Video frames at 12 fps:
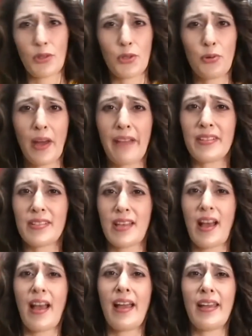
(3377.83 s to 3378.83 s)
You have his
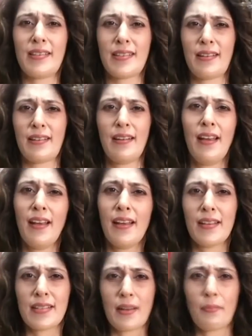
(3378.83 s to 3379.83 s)
eyes, and
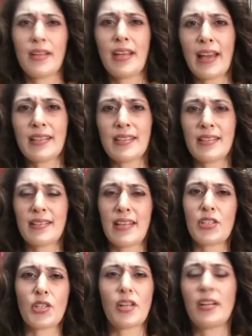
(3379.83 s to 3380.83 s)
somebody has his nature.